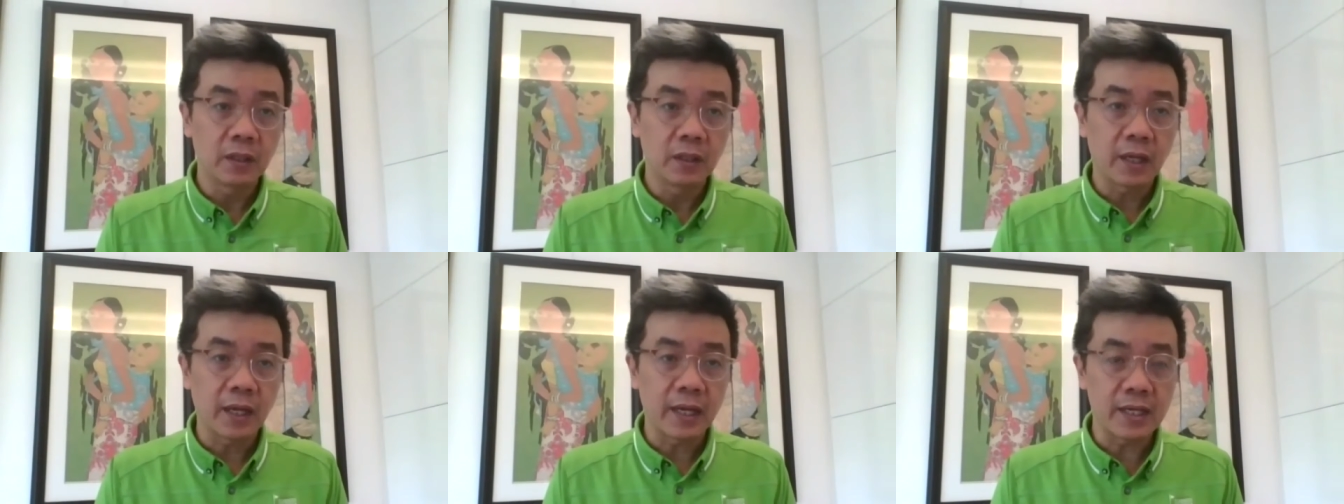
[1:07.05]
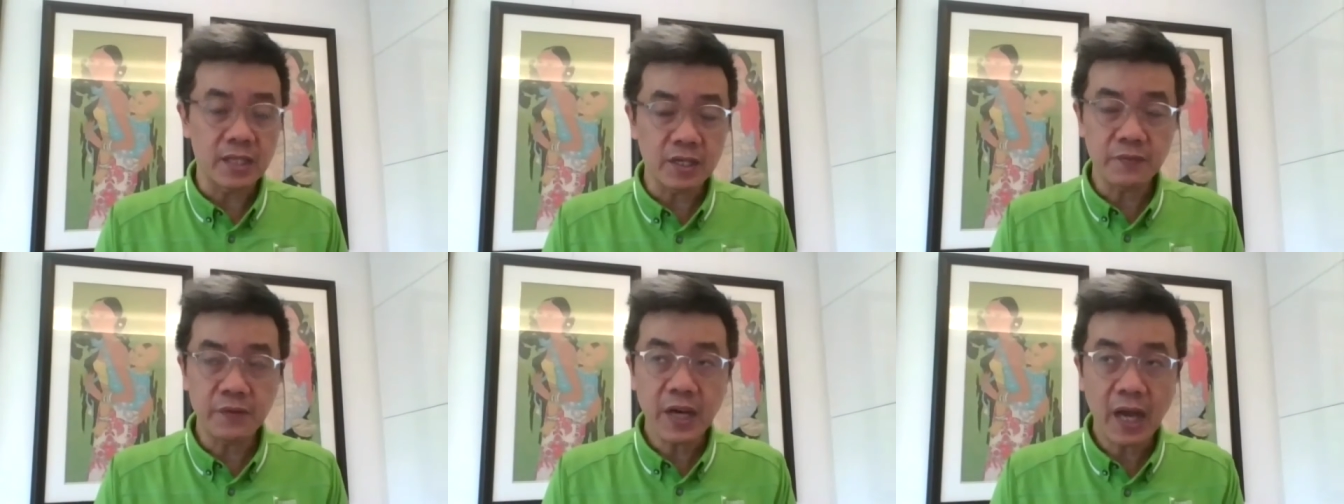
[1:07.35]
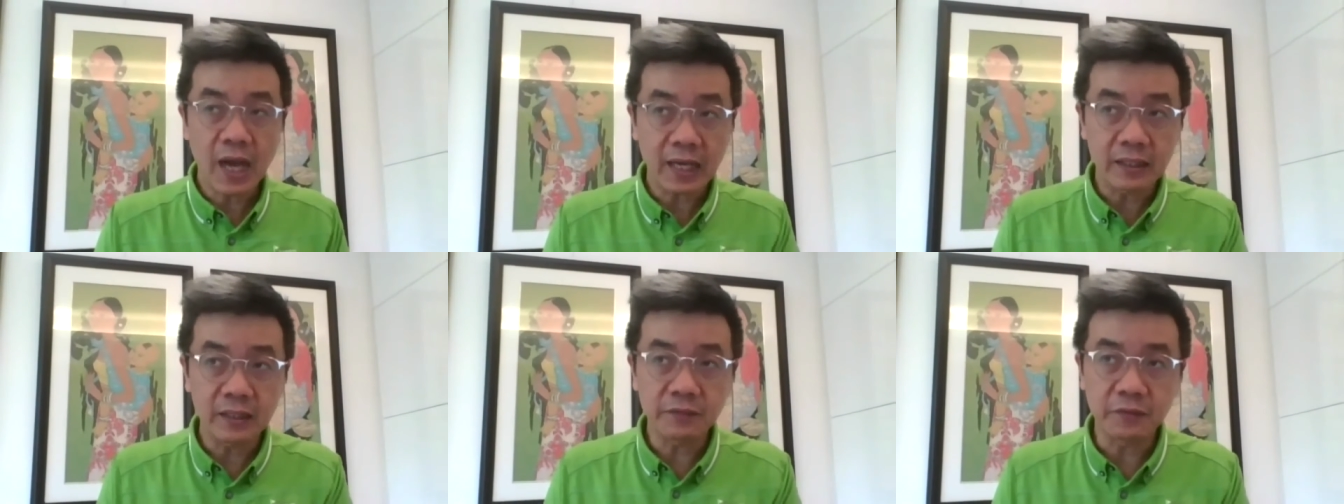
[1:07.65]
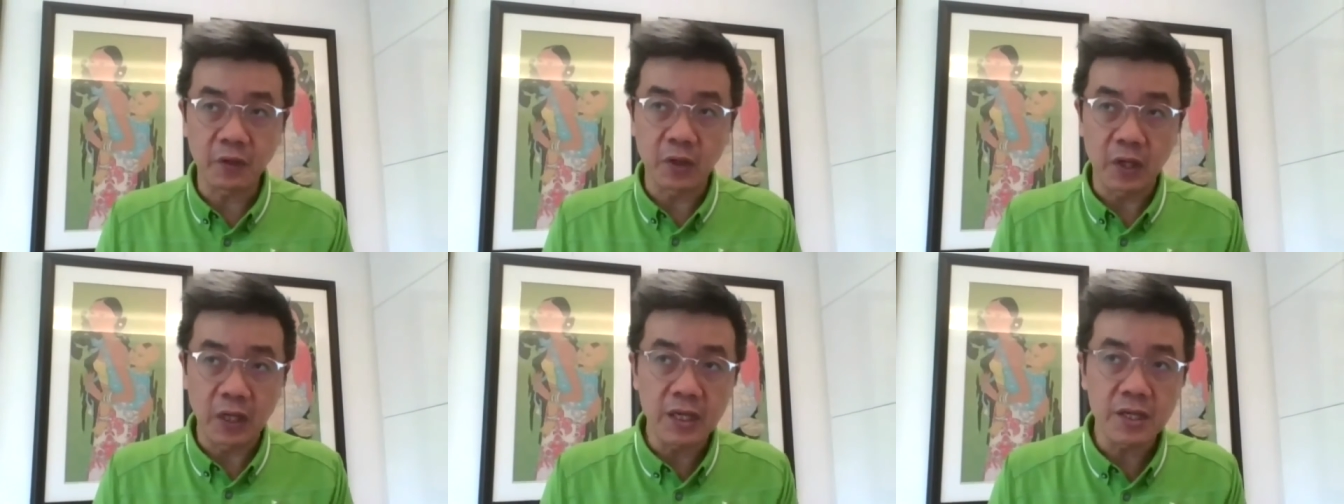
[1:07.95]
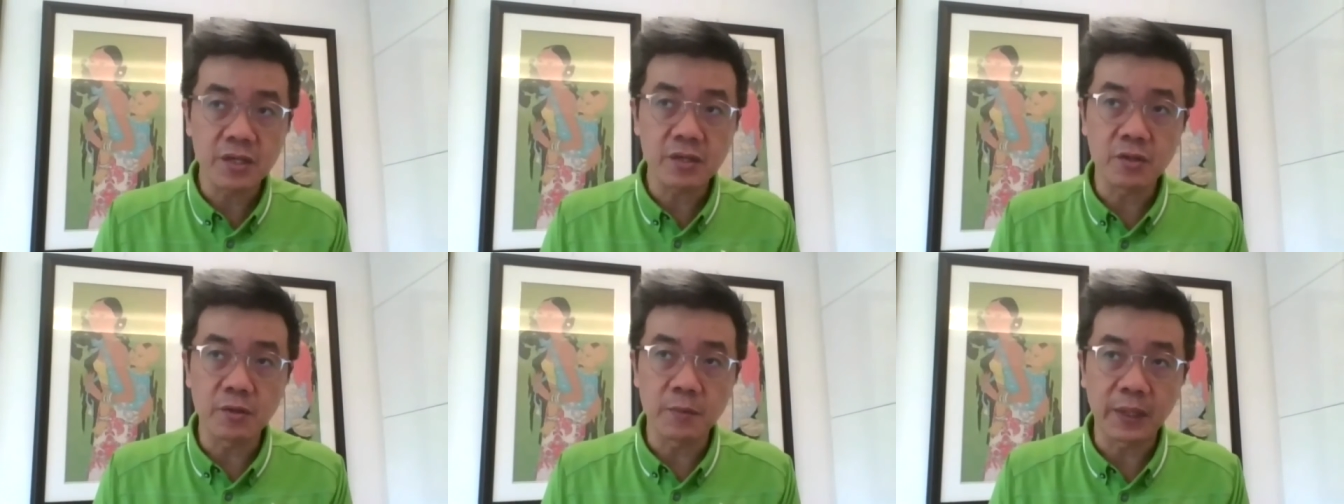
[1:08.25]
And it's even harder for
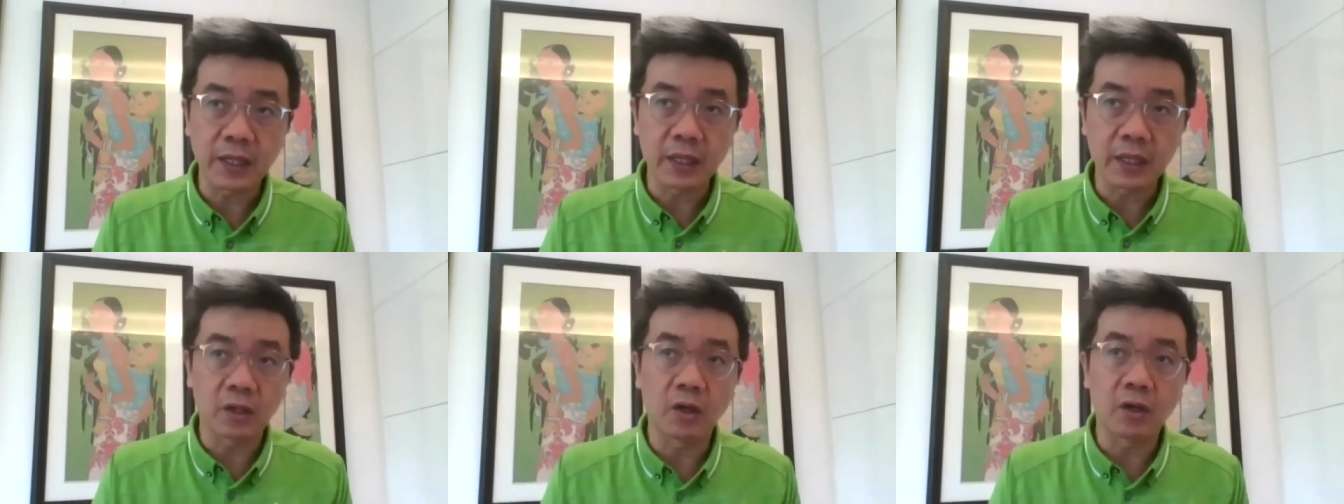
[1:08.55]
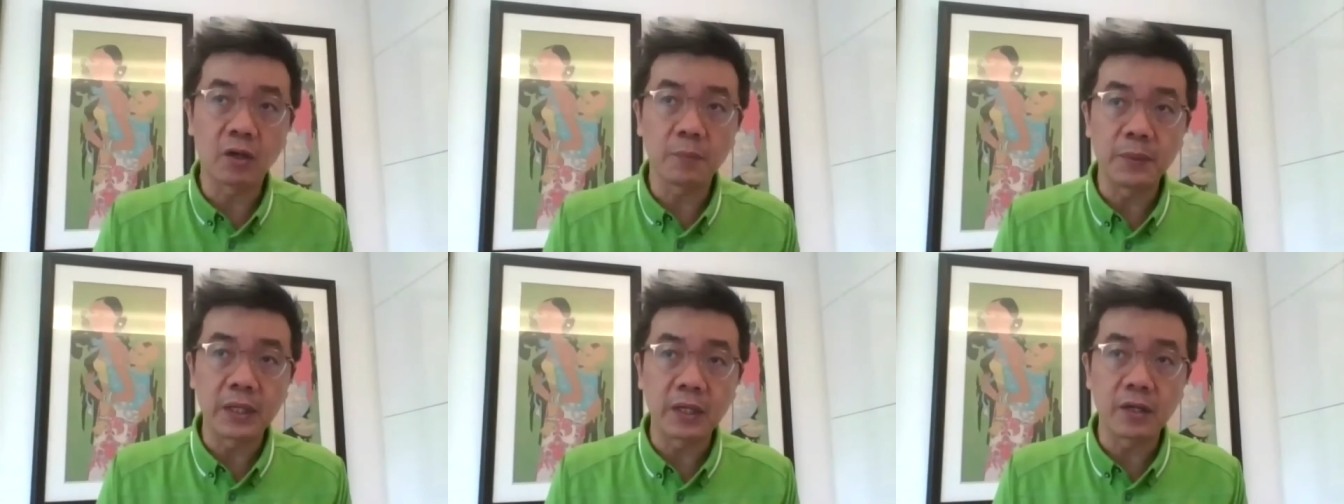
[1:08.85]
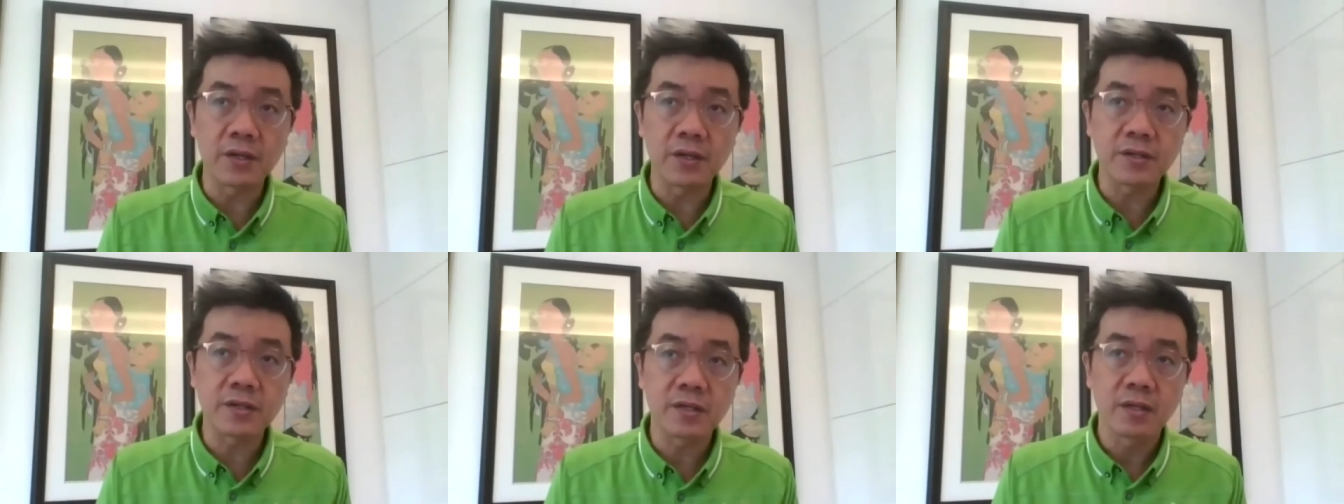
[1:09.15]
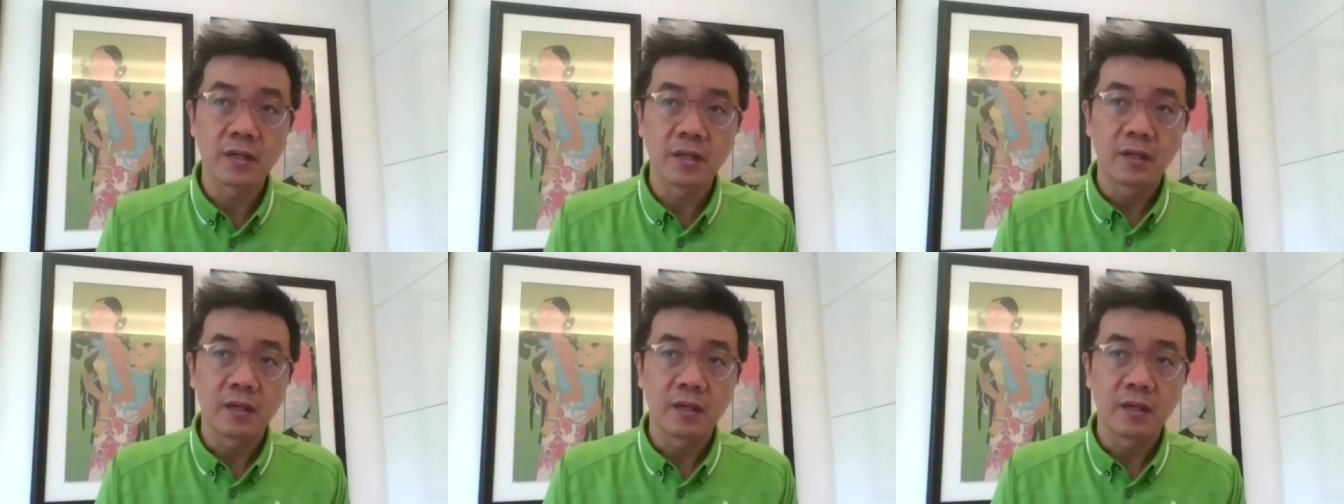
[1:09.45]
us to make a call because